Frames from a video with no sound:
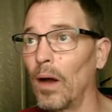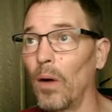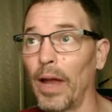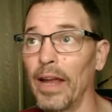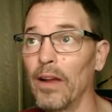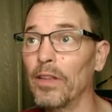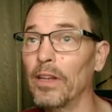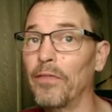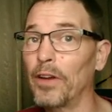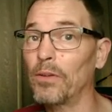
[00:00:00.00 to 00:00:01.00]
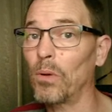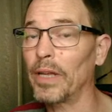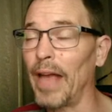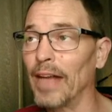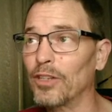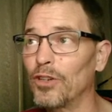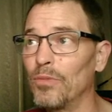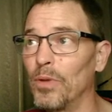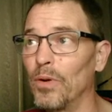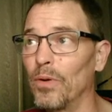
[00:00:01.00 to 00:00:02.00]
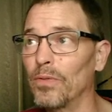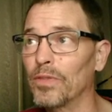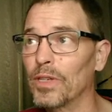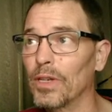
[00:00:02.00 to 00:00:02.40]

okay here the defender only has two moves.